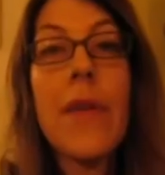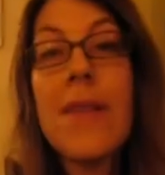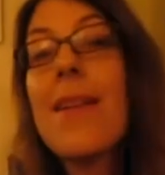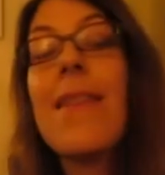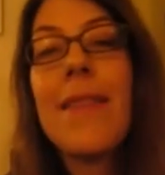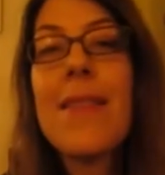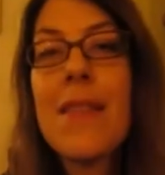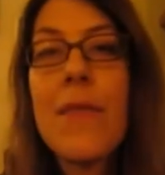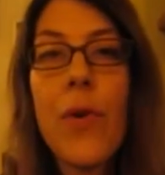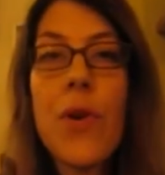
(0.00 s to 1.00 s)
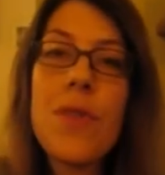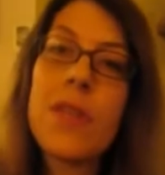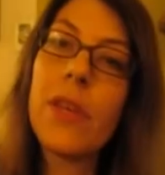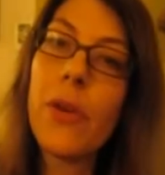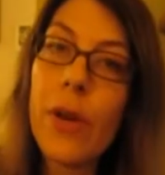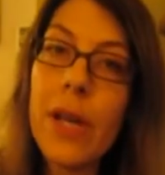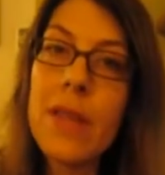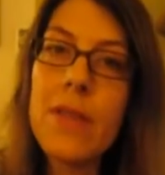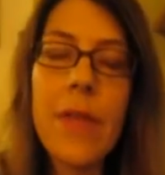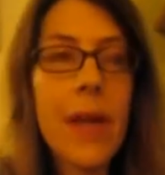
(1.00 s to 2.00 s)
They say that this is for your
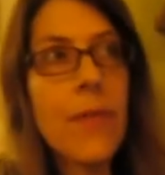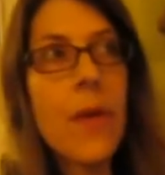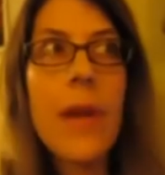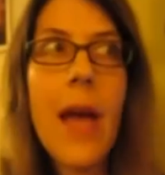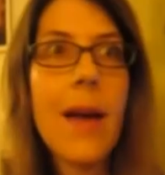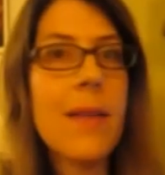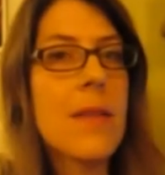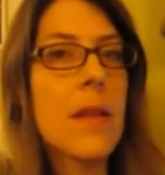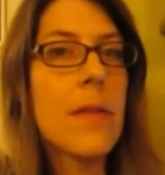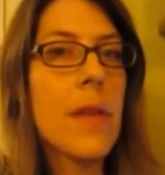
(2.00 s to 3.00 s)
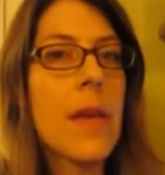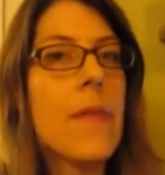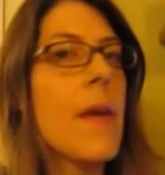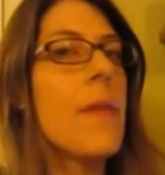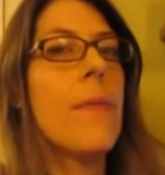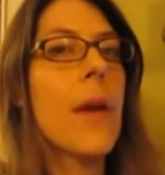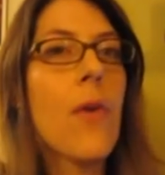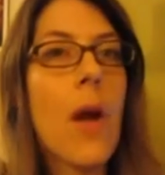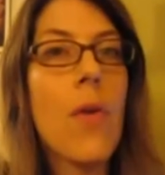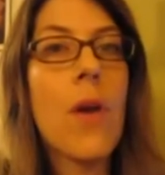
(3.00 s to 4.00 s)
security, so that if you have an accident, they can then
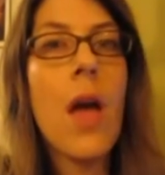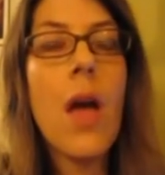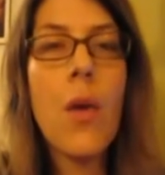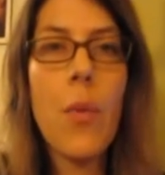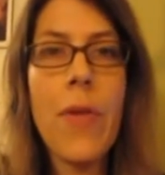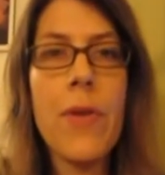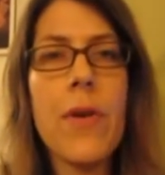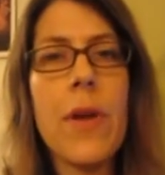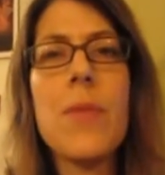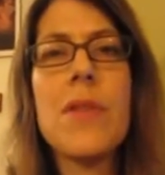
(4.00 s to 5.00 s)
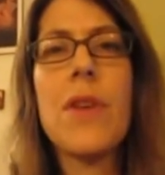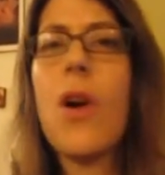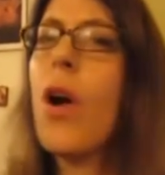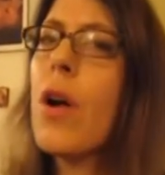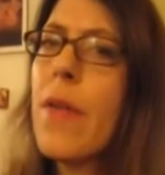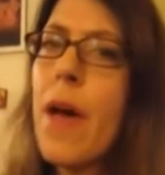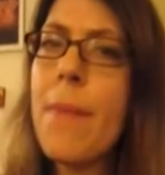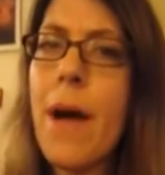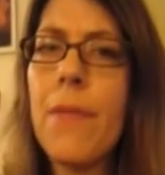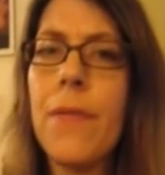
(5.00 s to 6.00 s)
figure out whether it was the car that
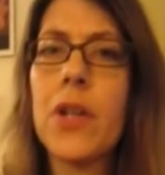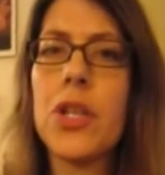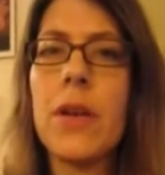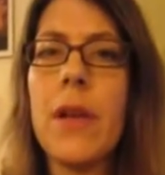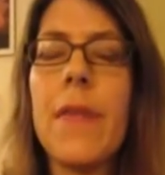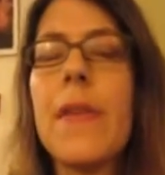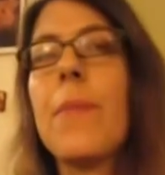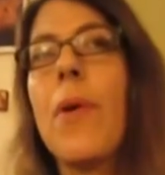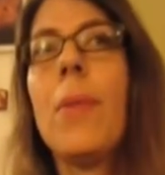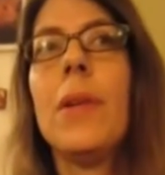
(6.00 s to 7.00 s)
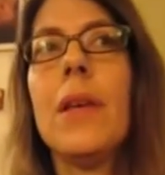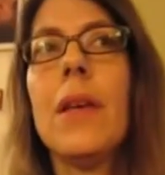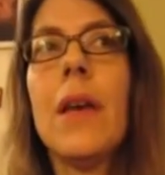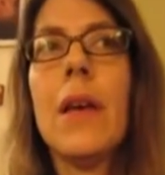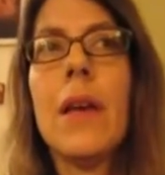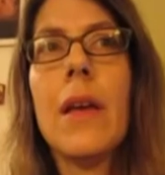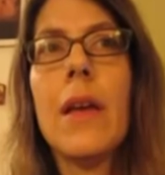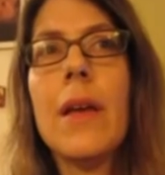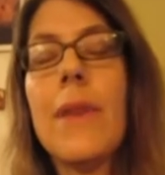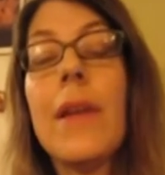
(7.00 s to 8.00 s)
malfunctioned. I think probably,
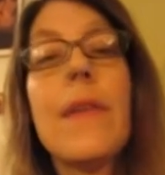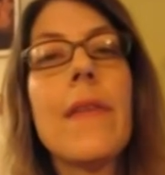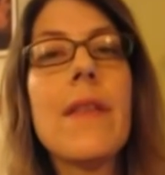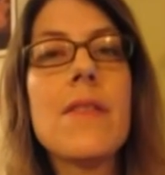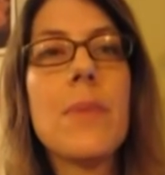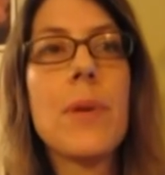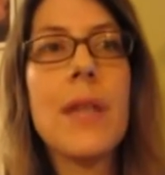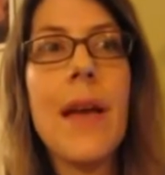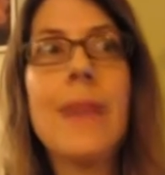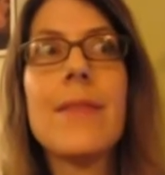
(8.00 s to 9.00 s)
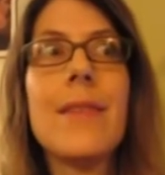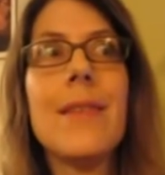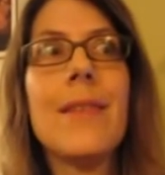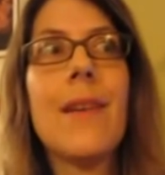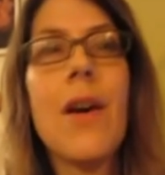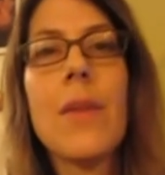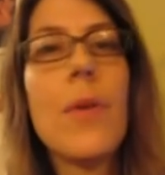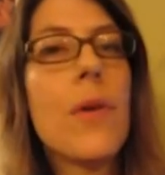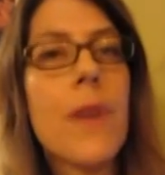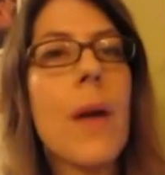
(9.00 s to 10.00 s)
if anything, that's to protect the
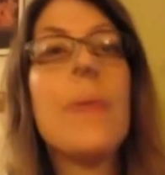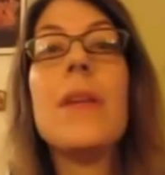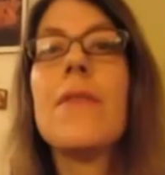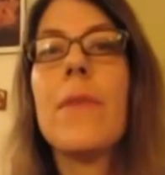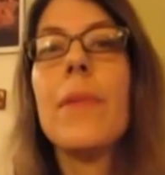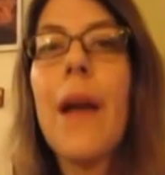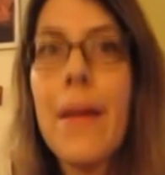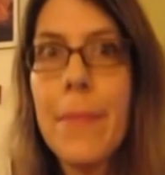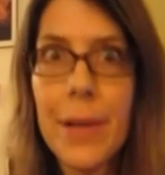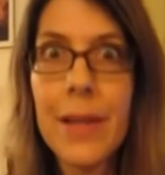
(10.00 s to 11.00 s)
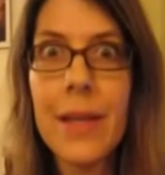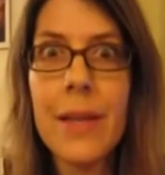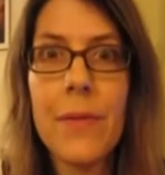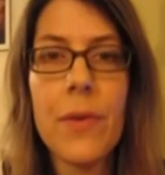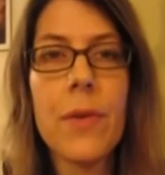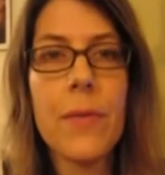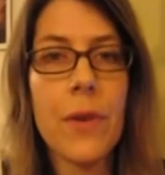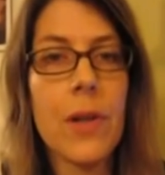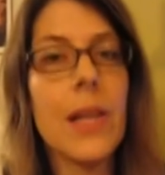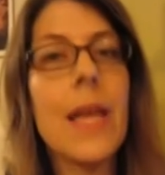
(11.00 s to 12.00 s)
automotive companies from liability
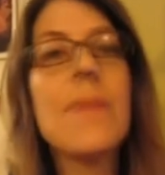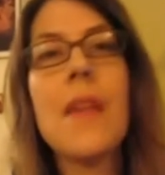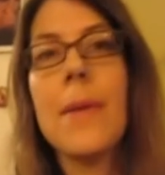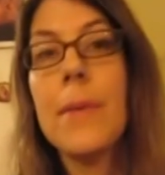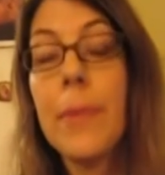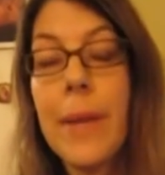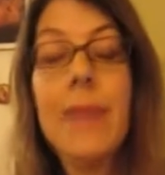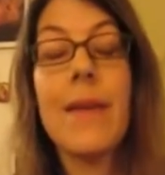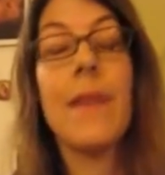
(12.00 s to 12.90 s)
for claims that people make